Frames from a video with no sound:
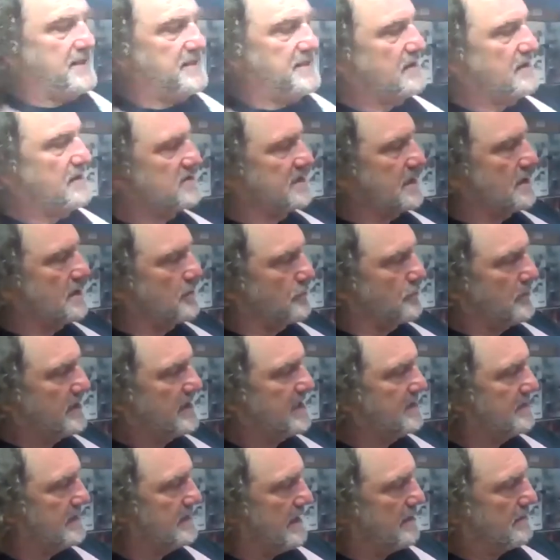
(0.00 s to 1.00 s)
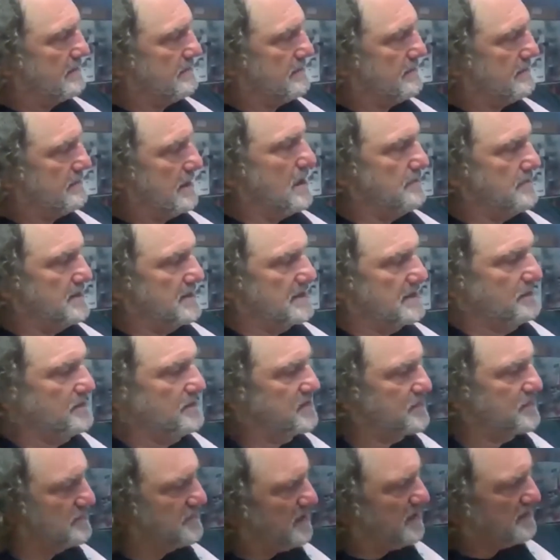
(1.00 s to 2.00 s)
they've actually got a ring there that
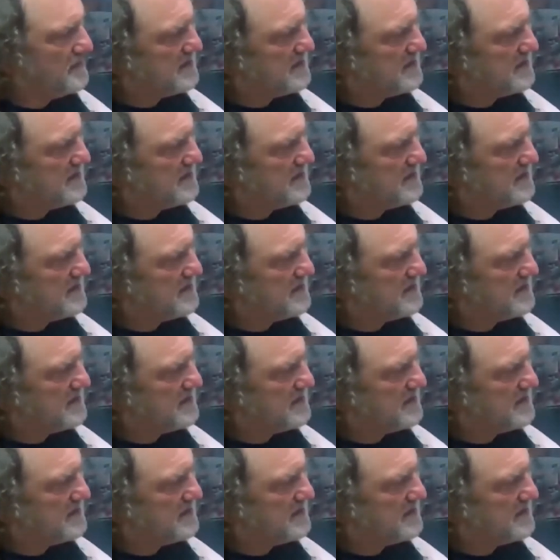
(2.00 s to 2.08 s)
goes through. It's